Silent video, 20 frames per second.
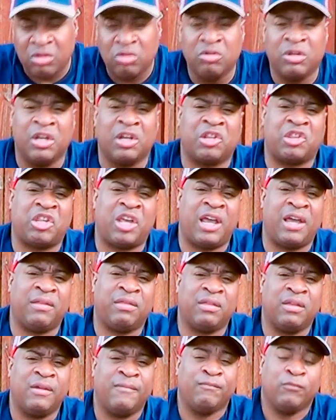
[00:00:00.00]
You get a chance,
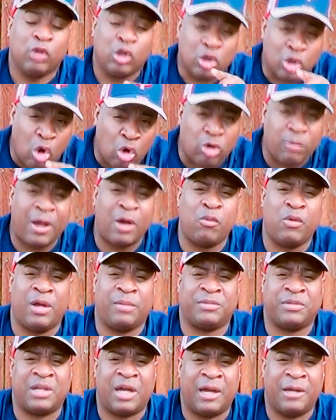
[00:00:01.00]
go to my
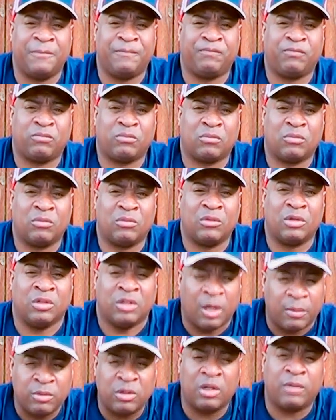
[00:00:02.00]
website,
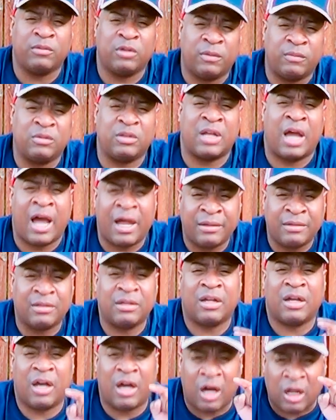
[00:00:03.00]

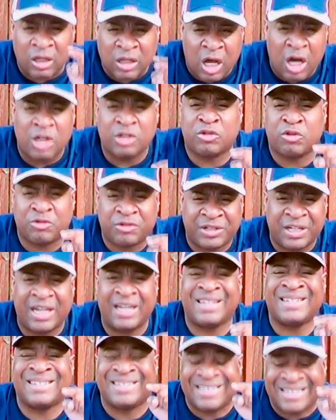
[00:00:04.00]

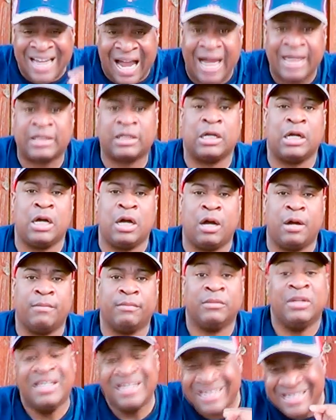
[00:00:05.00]

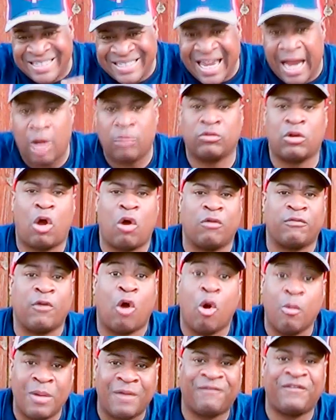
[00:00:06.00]
www.alonzosays.com. Sound
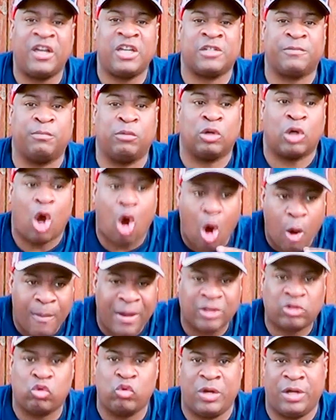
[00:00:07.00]
off on my Facebook, on
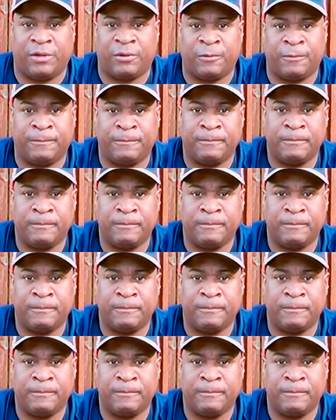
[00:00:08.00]
my Twitter.